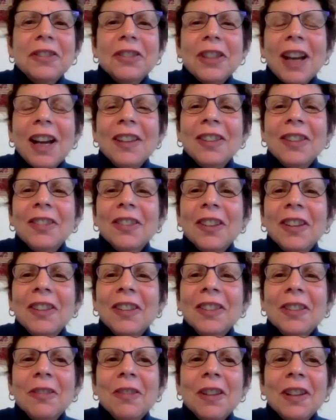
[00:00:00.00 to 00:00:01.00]
I
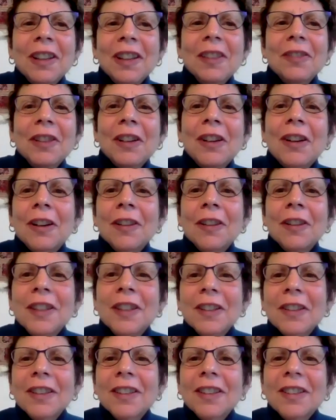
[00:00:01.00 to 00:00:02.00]
also want to give a
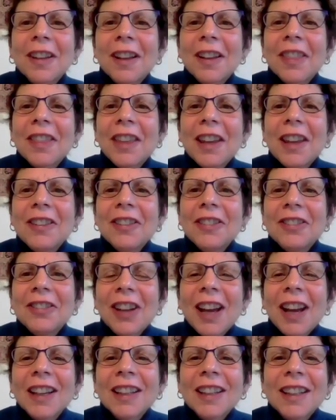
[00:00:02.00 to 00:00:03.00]
heartfelt thank you,
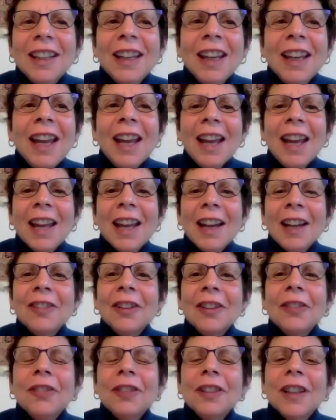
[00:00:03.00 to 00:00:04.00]
Jacqui. And I
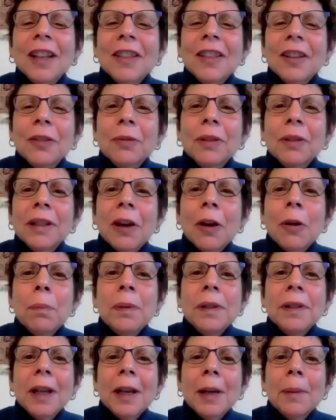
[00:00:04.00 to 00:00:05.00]
just feel like this really
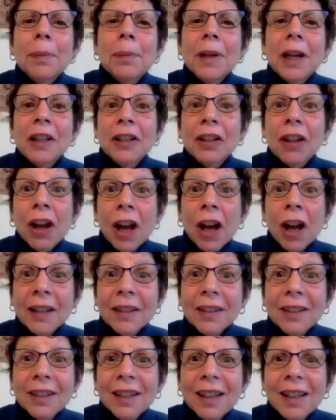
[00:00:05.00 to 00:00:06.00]
opened up a
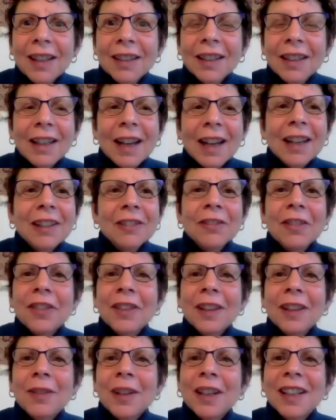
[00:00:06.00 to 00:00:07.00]
lot. Like, I don't
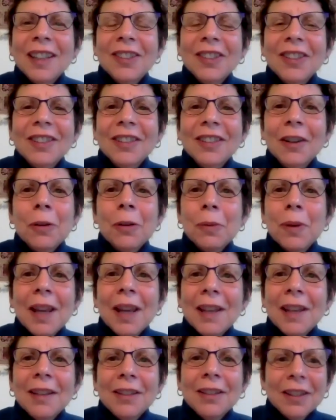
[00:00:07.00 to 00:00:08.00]
think we can just go
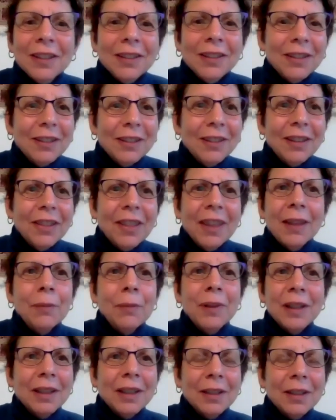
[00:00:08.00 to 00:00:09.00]
away and just think
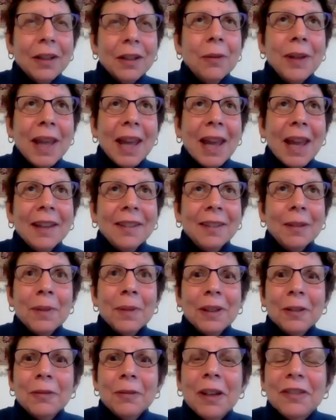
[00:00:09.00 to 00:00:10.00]
we had
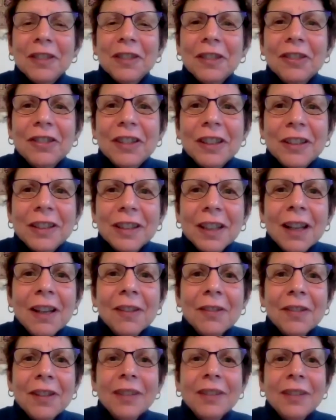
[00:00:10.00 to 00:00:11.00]
something on revolutionary
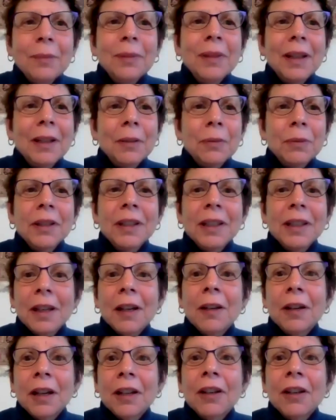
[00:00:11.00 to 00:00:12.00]
love. This seems like
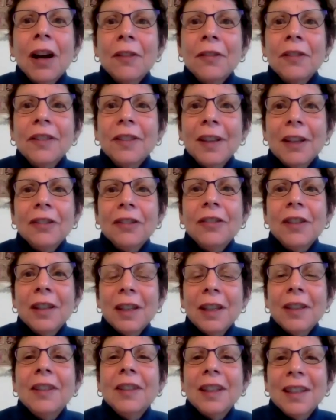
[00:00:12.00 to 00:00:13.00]
a conversation that
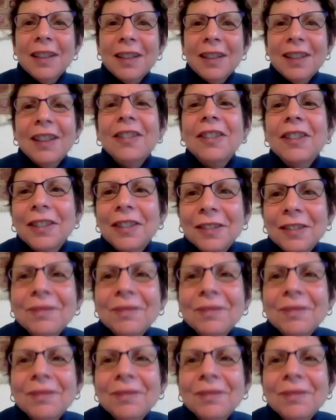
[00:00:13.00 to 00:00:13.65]
needs to continue.